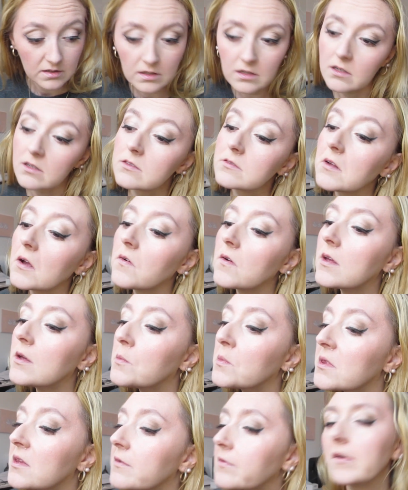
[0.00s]
Let's go in
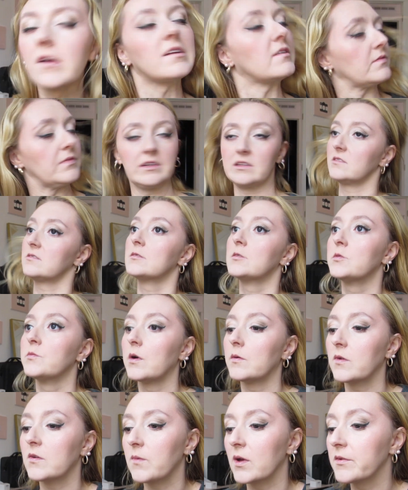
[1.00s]
with the Fan Fest too
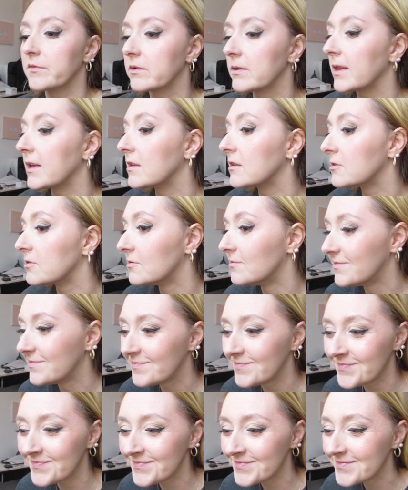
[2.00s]
while we wait for that little
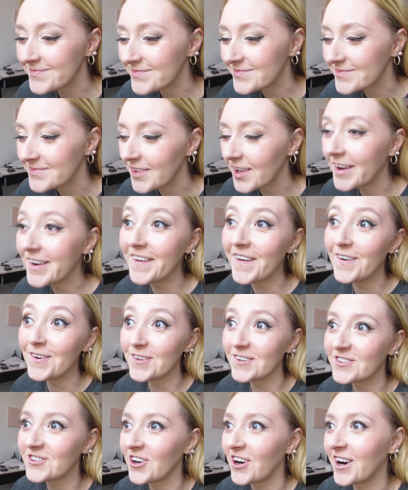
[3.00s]

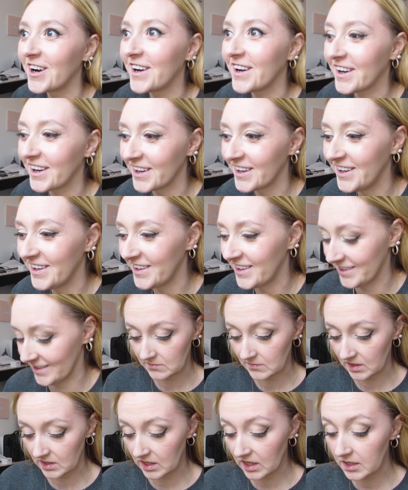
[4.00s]
to dry.
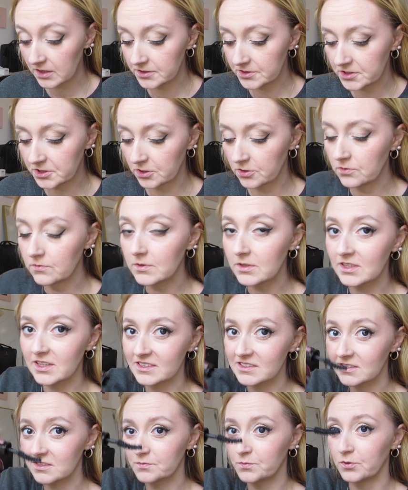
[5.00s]
I do
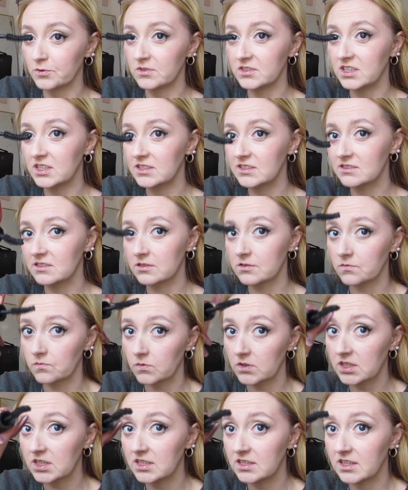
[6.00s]
like the spoolie on this. It's
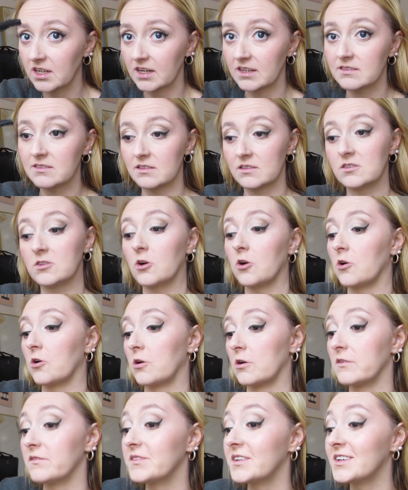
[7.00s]
really nice. It's
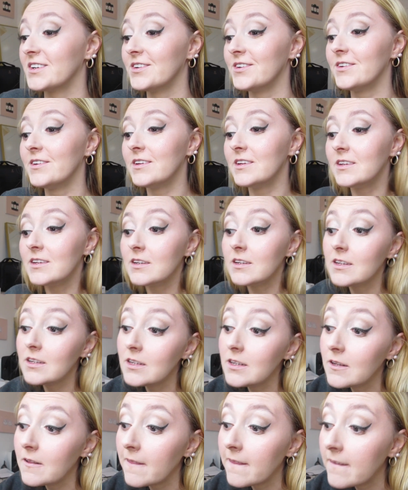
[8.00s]
curved.
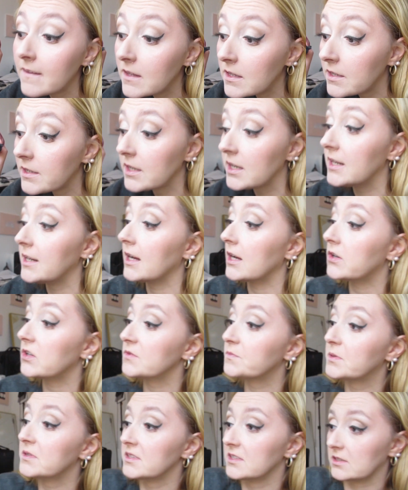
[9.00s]
And now I
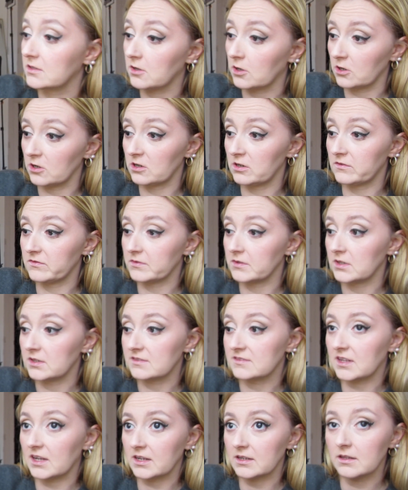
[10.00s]
put the curved
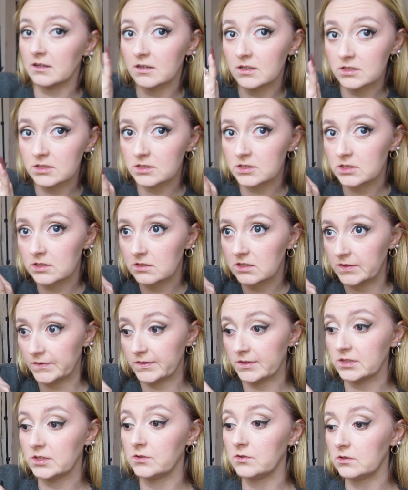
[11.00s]
side like if
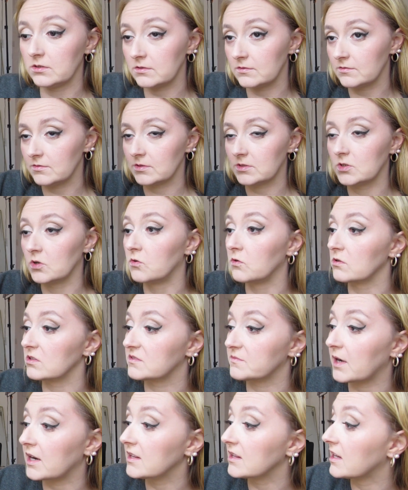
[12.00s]
it's
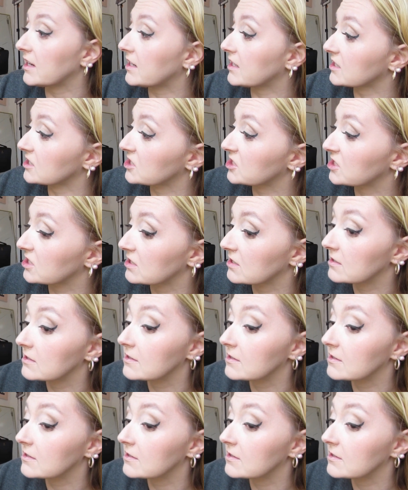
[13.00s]
towards my lash.